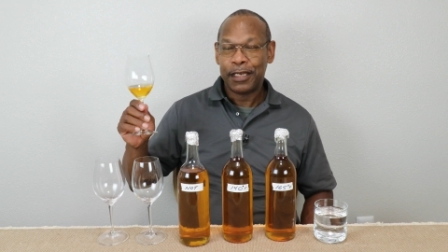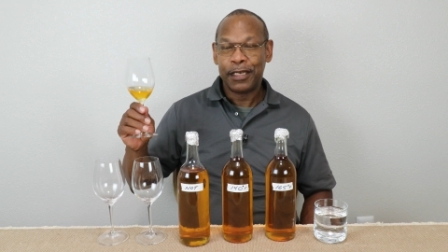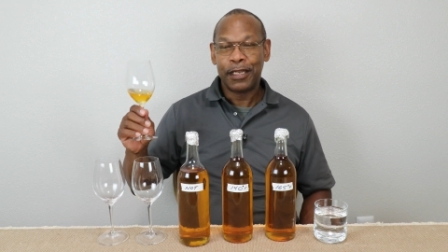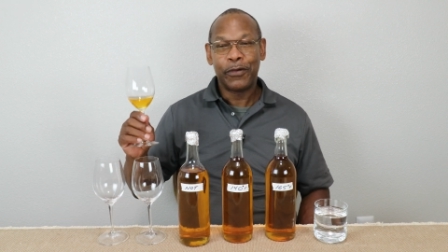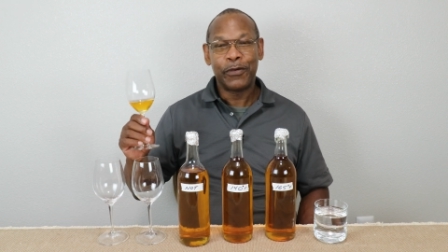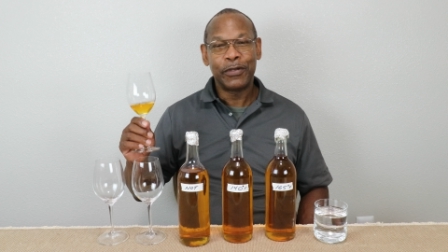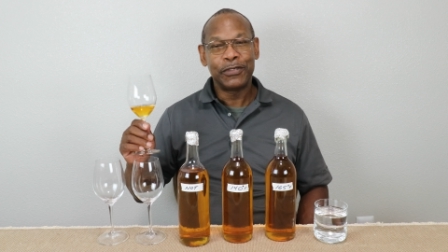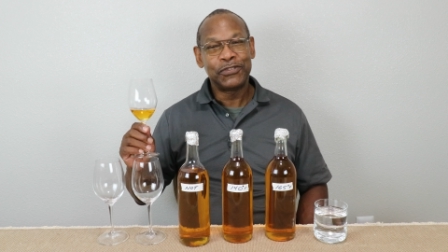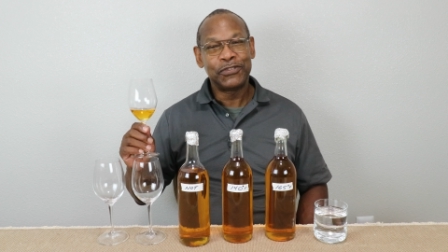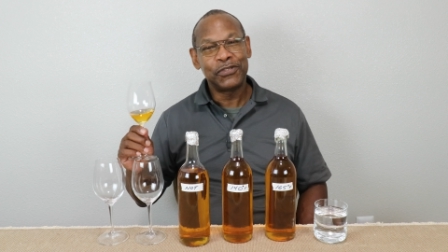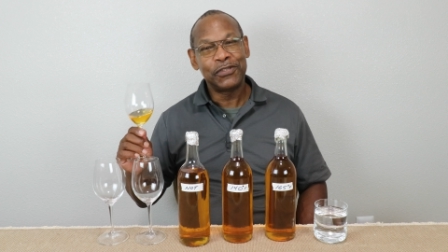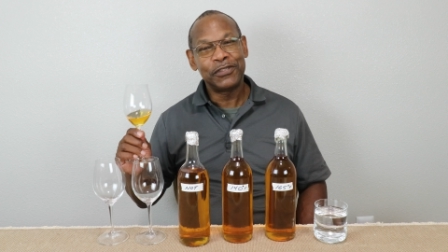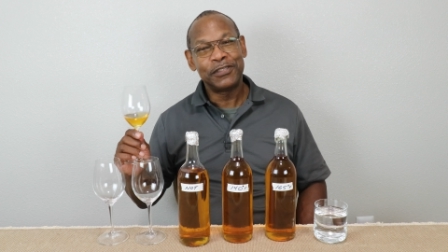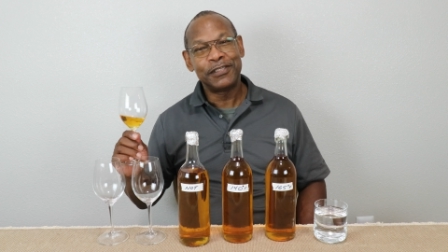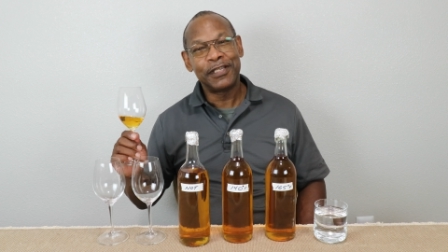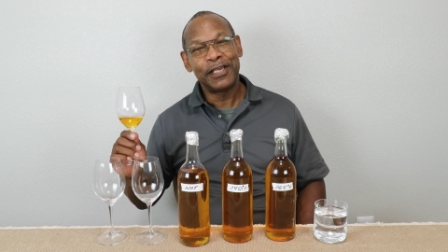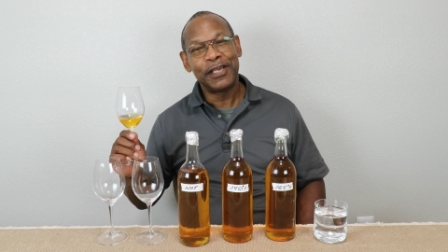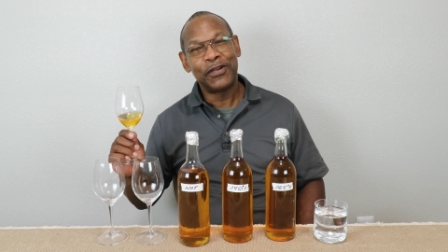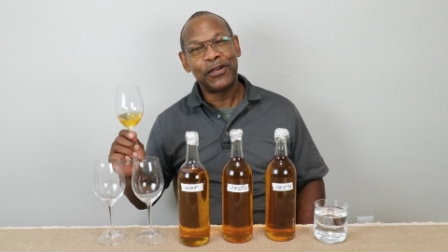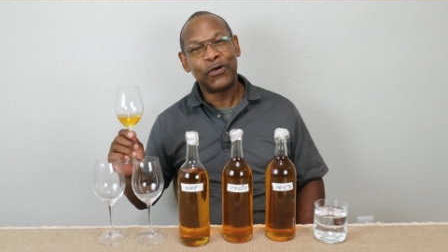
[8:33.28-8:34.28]
Now, I should
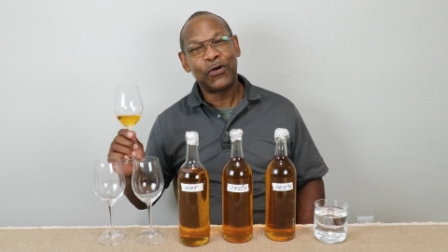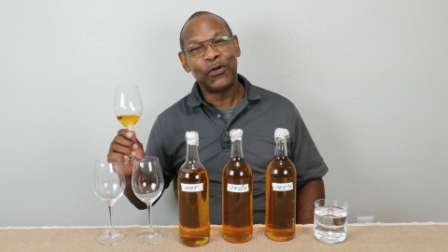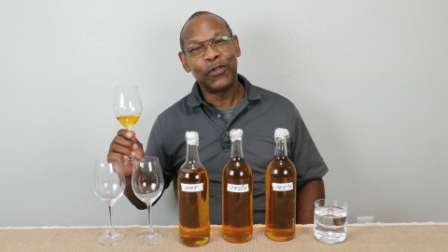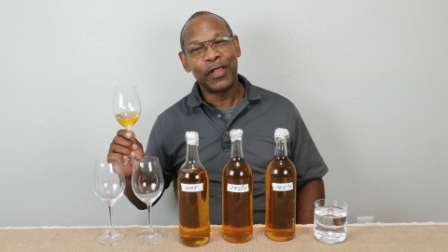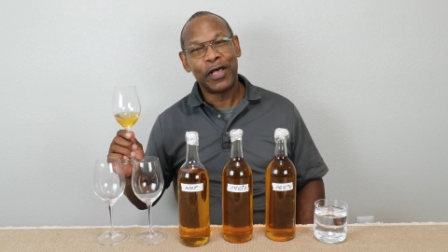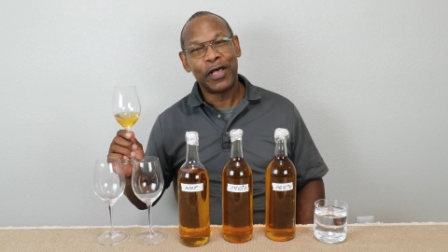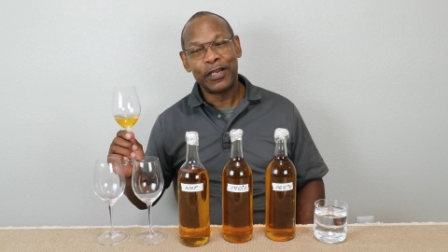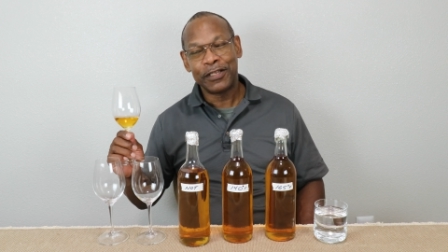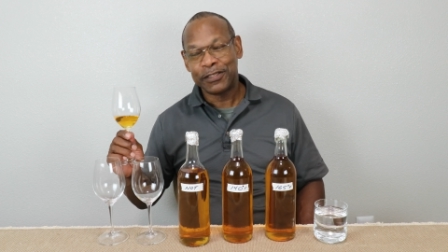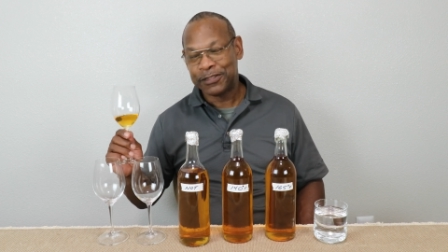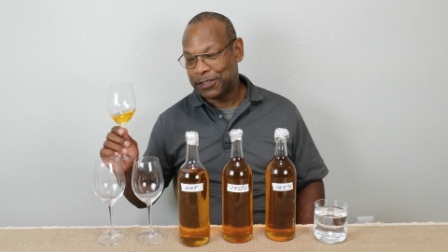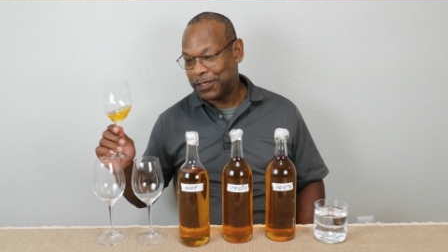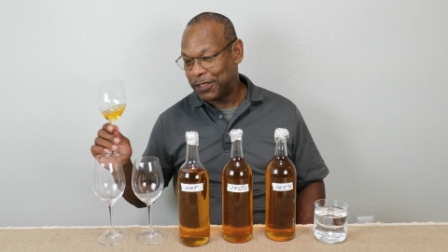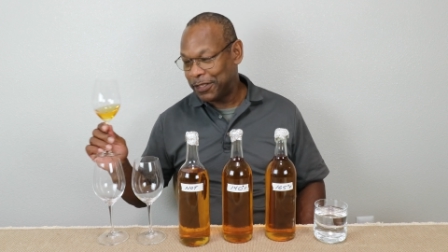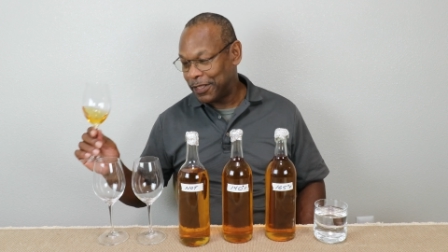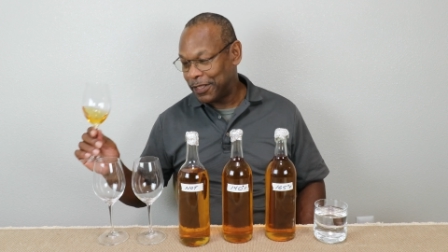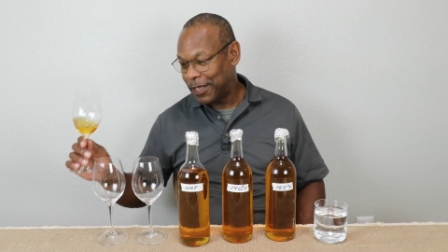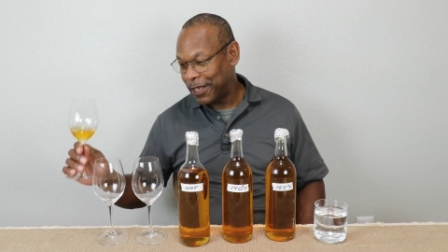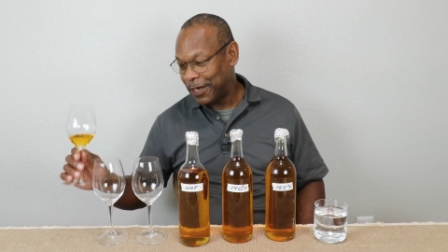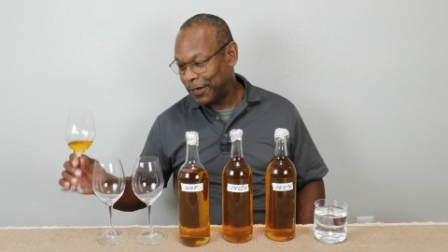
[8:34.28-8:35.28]
say in all
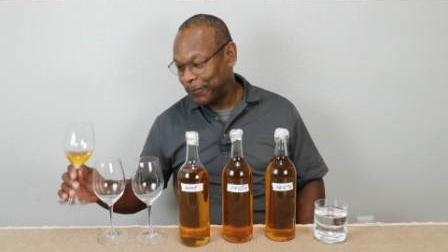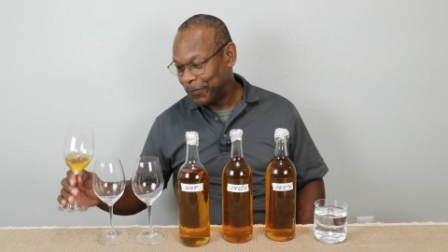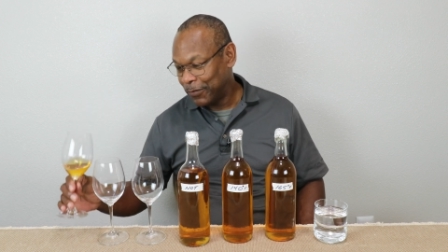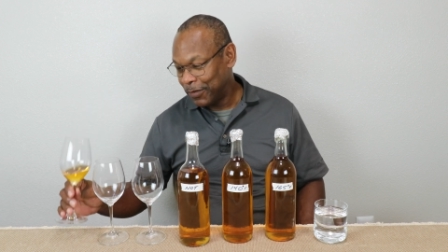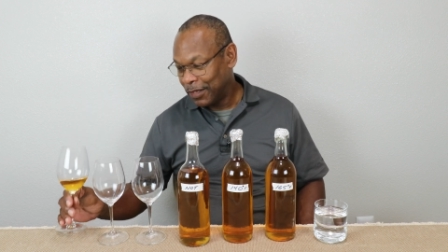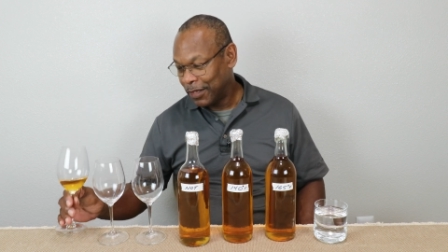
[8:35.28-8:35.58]
honesty that